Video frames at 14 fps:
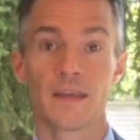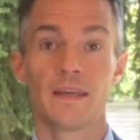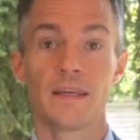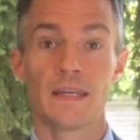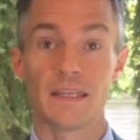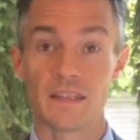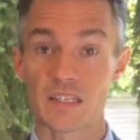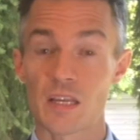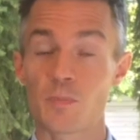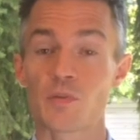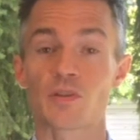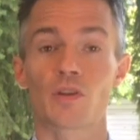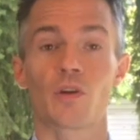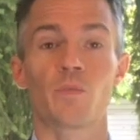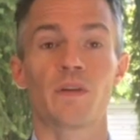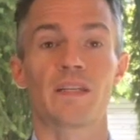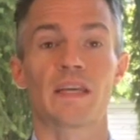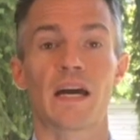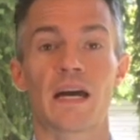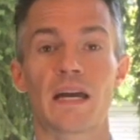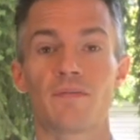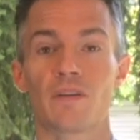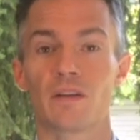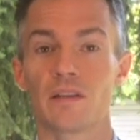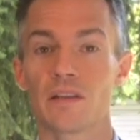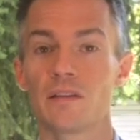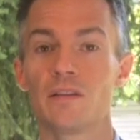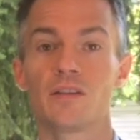In this episode, we dive a little